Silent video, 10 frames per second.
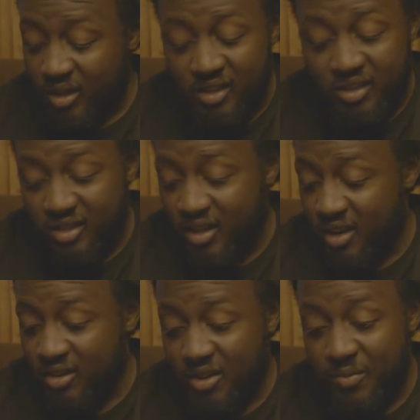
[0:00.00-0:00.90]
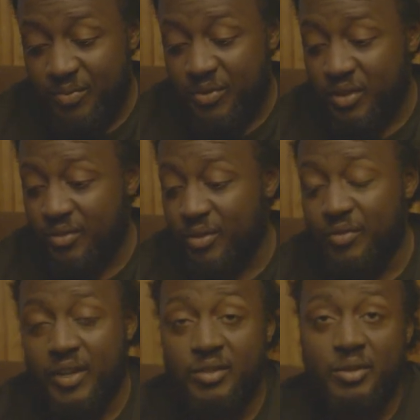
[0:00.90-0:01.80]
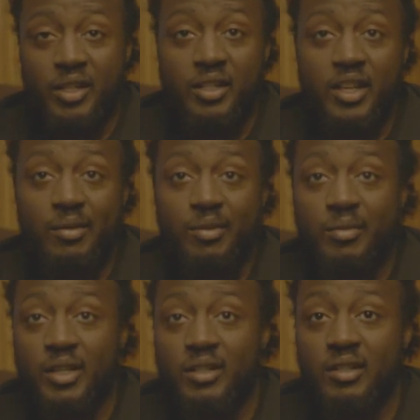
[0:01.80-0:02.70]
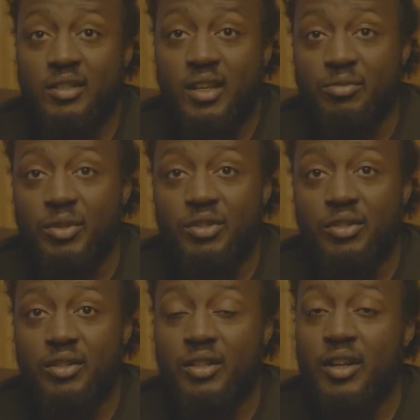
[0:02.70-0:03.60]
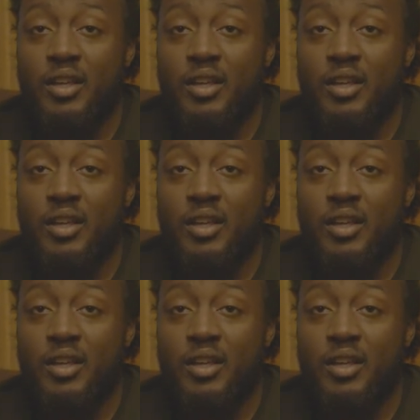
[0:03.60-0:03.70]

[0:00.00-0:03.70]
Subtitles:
and just turn up. If you friends with other cameraman niggas that record,